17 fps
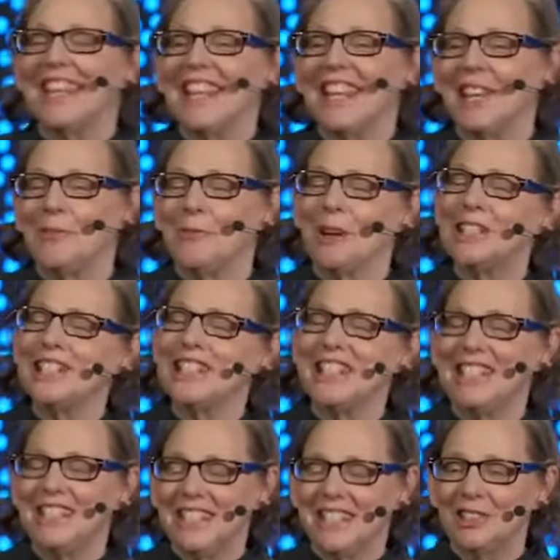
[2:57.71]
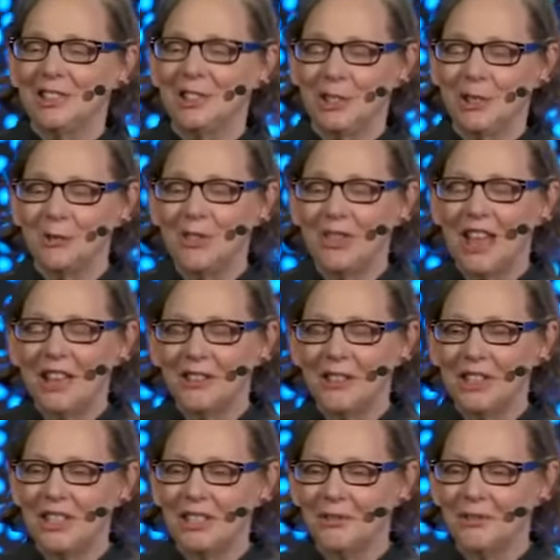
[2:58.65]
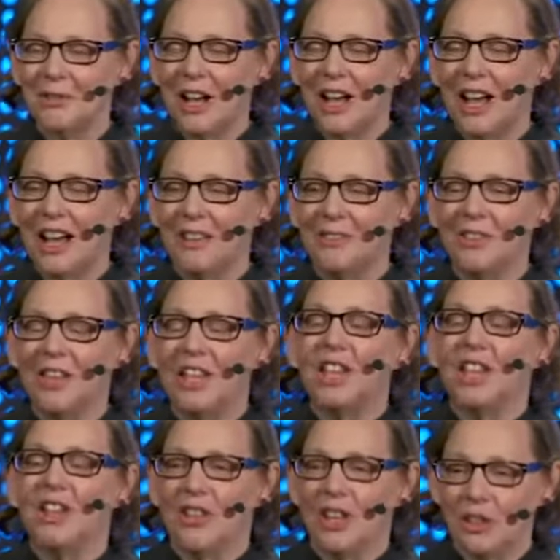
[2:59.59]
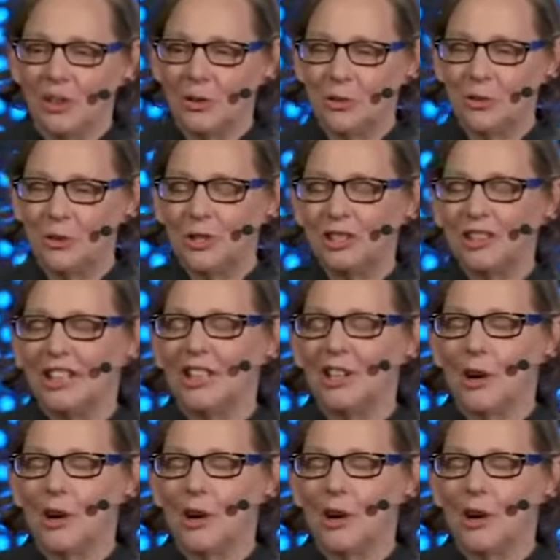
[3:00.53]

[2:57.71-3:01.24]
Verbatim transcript: It wasn't until 2005 that Google and